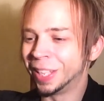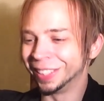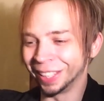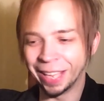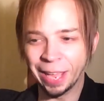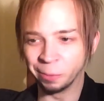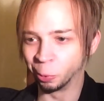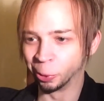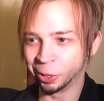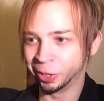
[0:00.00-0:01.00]
Like at
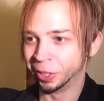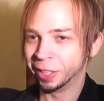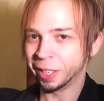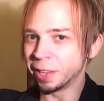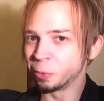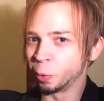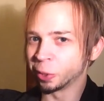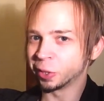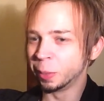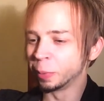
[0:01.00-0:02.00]
work, get your
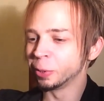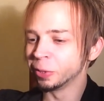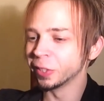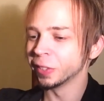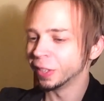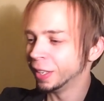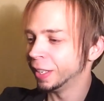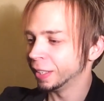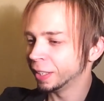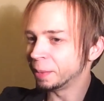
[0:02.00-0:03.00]
work slippers,
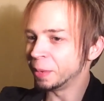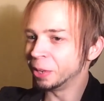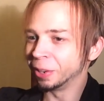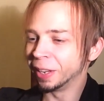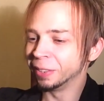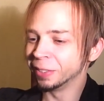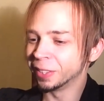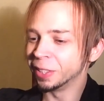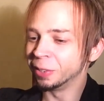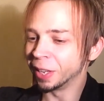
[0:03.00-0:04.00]
come in your
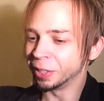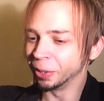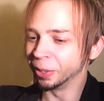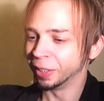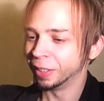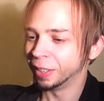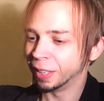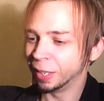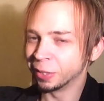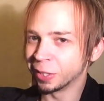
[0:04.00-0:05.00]
house and you got your
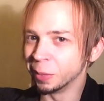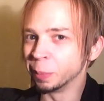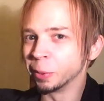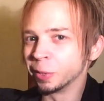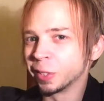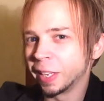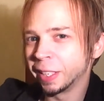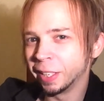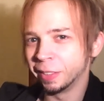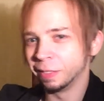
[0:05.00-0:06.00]
house slippers. I
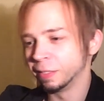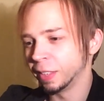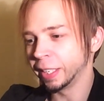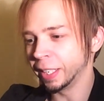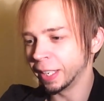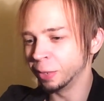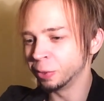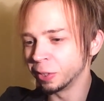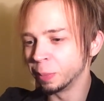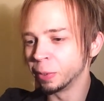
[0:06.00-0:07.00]
got
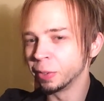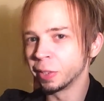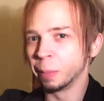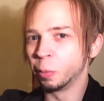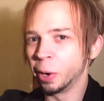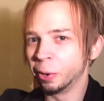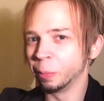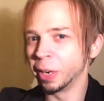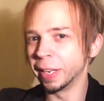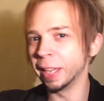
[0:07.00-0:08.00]
house slippers. I'm wearing
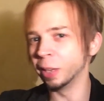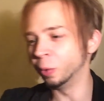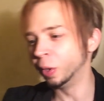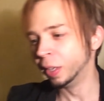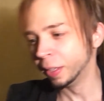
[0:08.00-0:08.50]
them right now.